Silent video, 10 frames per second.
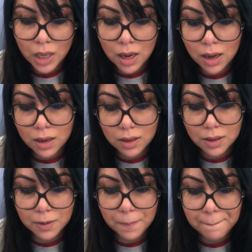
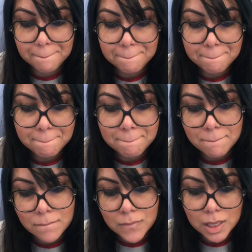
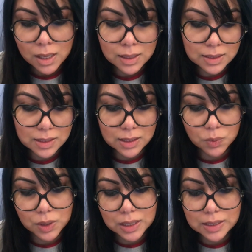Let's see,
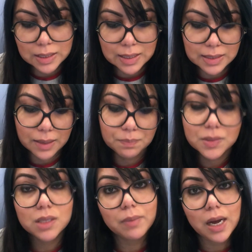what else can I say?
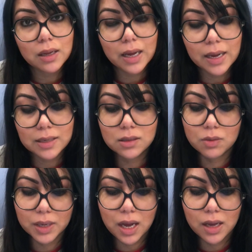Smile, guys. Oh
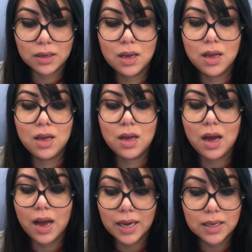my God.
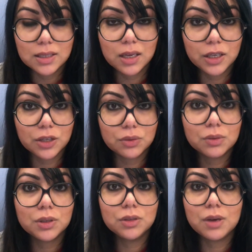I gotta tell you,
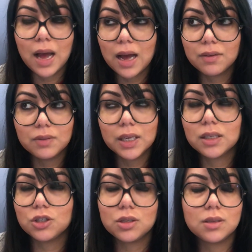you have,
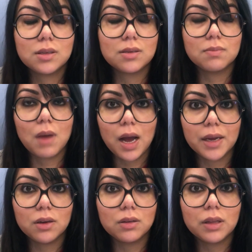like, just
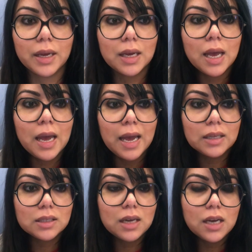smile. Like,
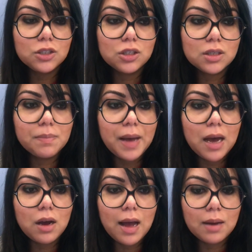it's not just
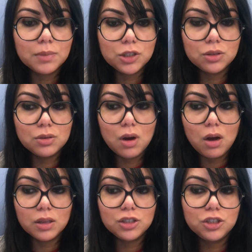about how much
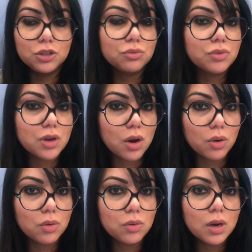knowledge you
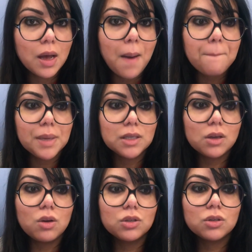know, but it's
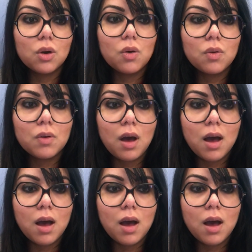also,